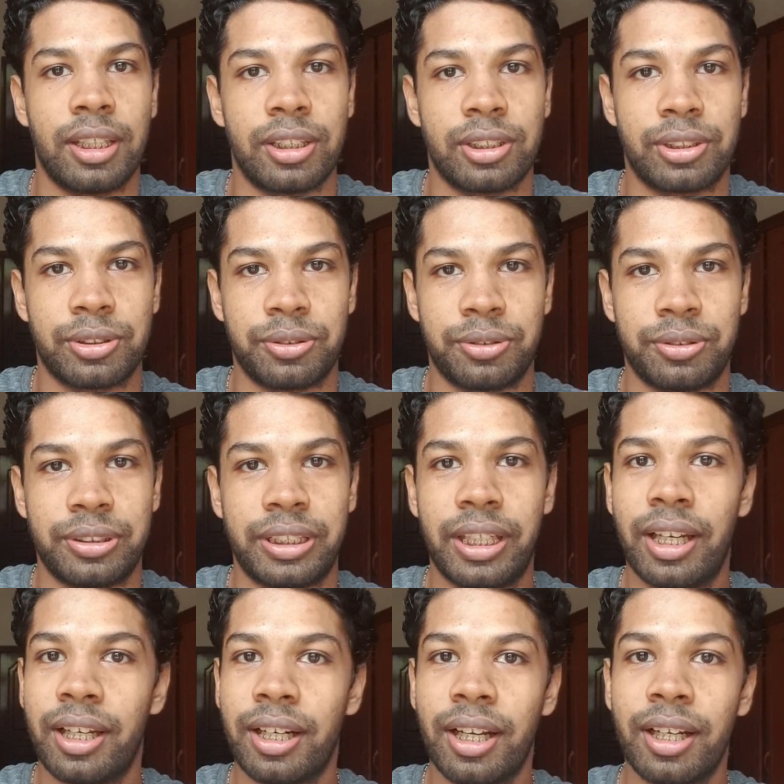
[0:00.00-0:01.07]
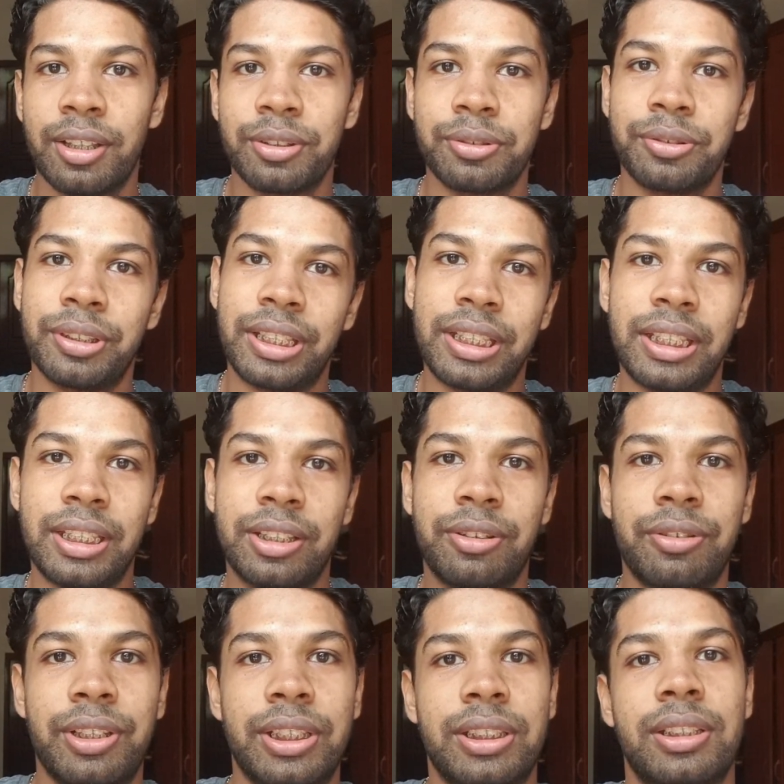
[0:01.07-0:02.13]
So there are no any
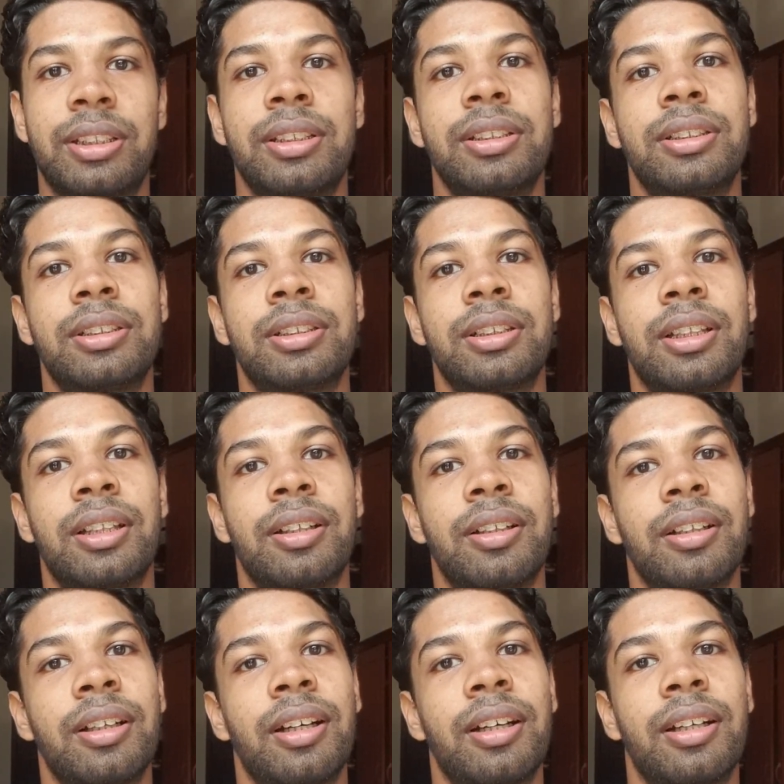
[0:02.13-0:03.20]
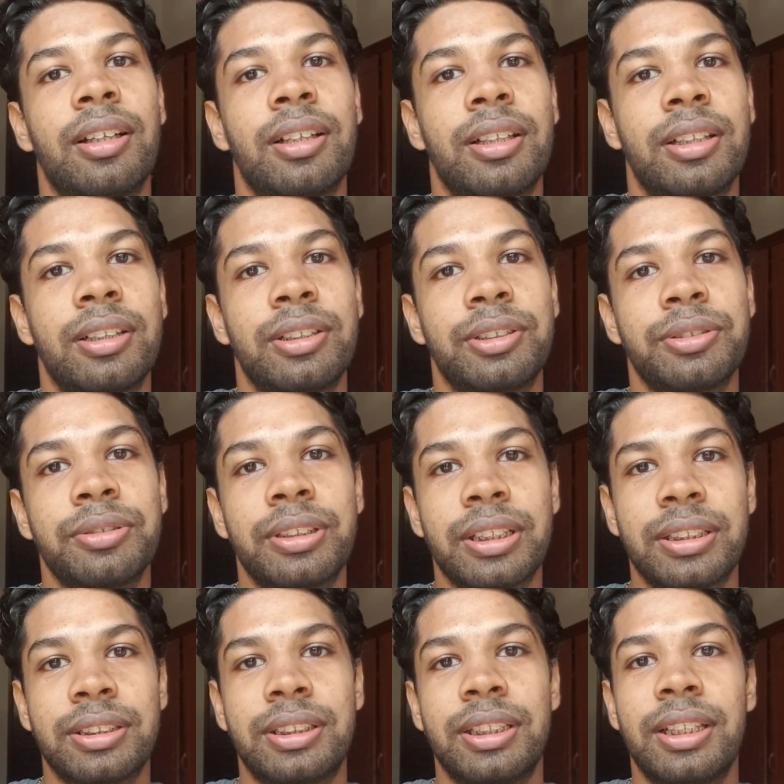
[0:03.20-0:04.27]
equations to
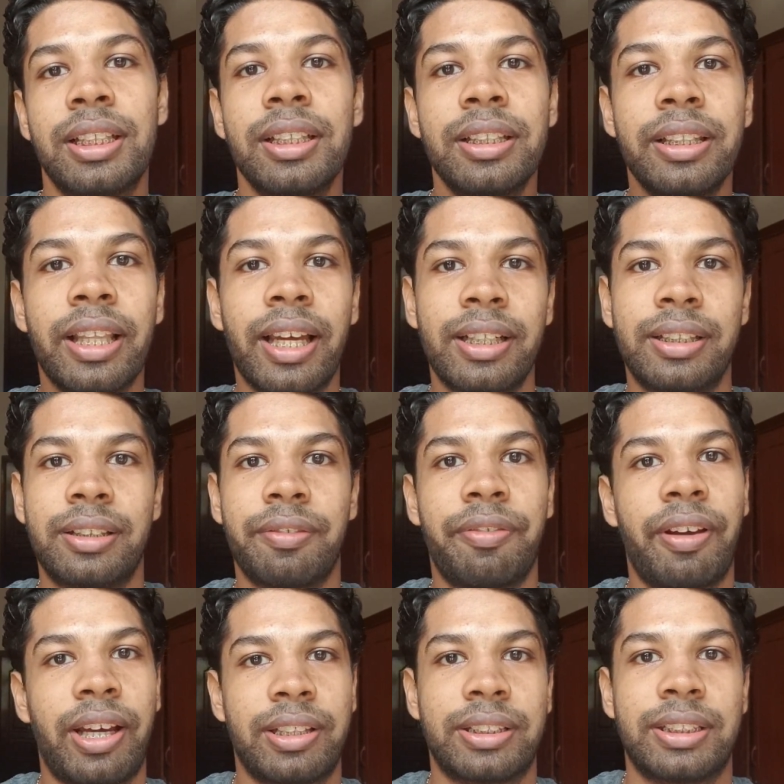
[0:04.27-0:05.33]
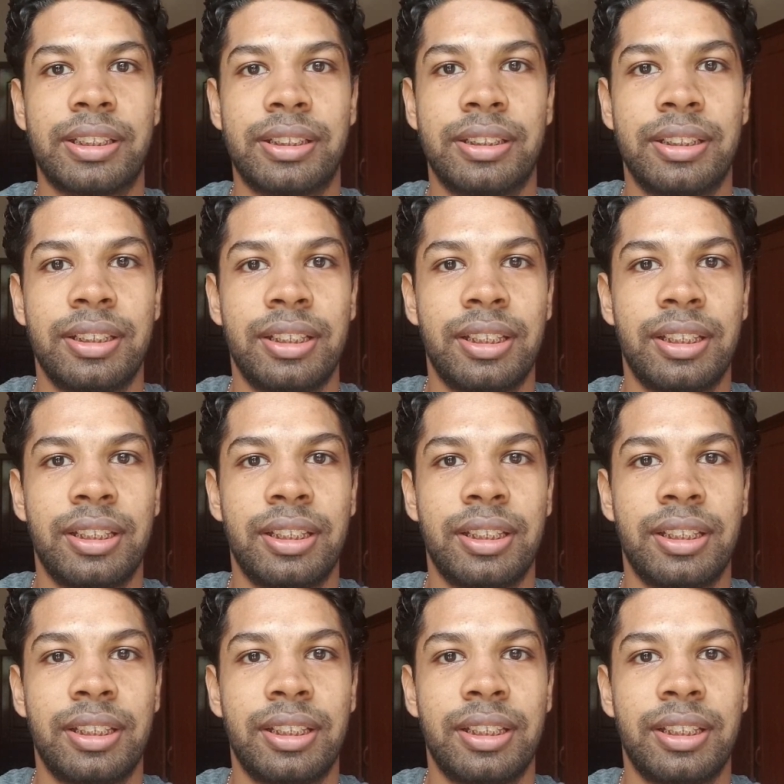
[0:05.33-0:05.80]
consider that factor.